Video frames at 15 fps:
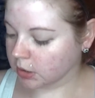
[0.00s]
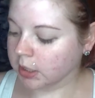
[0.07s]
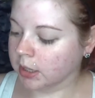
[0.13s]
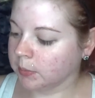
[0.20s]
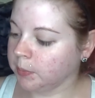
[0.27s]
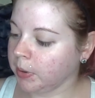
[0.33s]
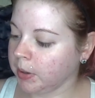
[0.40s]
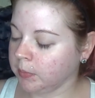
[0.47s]

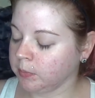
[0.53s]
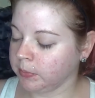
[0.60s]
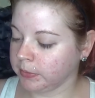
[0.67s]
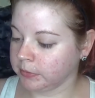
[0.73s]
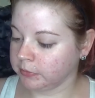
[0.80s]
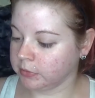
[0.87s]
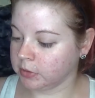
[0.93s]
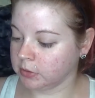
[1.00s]
a pump
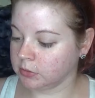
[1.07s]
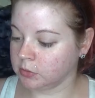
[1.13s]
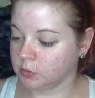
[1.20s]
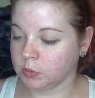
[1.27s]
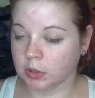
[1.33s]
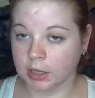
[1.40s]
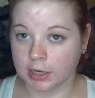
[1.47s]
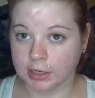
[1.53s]
of this
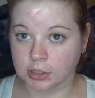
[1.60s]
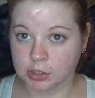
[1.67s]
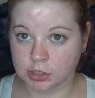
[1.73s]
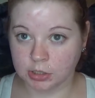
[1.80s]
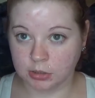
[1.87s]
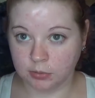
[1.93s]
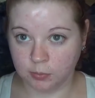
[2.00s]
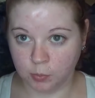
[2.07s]
dual
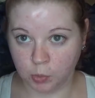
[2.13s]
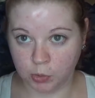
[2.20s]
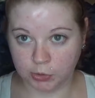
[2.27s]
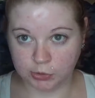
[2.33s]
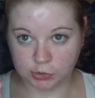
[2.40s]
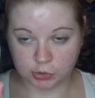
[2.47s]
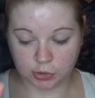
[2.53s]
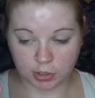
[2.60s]
action
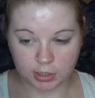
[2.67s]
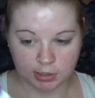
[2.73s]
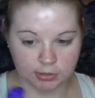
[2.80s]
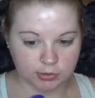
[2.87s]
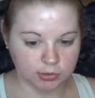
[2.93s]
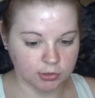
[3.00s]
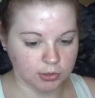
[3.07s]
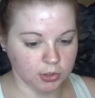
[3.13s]

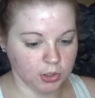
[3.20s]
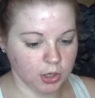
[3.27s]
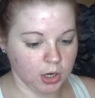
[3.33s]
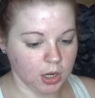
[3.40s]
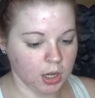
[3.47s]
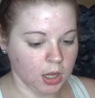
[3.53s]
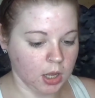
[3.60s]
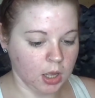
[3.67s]
moisturizer
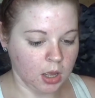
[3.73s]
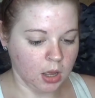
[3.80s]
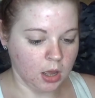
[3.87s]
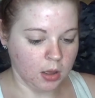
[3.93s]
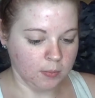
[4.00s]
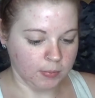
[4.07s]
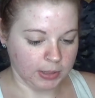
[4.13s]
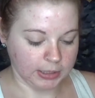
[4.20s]

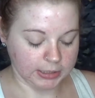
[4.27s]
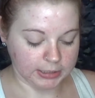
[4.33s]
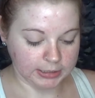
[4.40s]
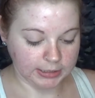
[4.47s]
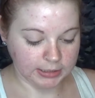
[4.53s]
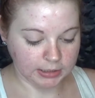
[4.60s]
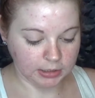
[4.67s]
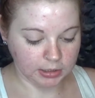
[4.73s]
by
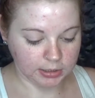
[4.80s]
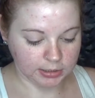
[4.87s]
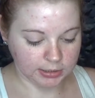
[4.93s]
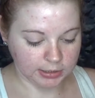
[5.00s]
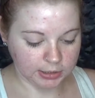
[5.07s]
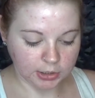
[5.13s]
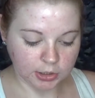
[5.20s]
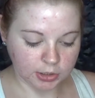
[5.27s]
Clean and
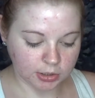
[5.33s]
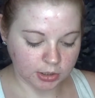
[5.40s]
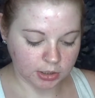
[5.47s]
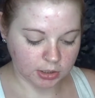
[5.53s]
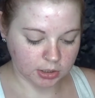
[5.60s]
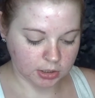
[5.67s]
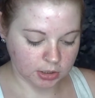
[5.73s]
Clear.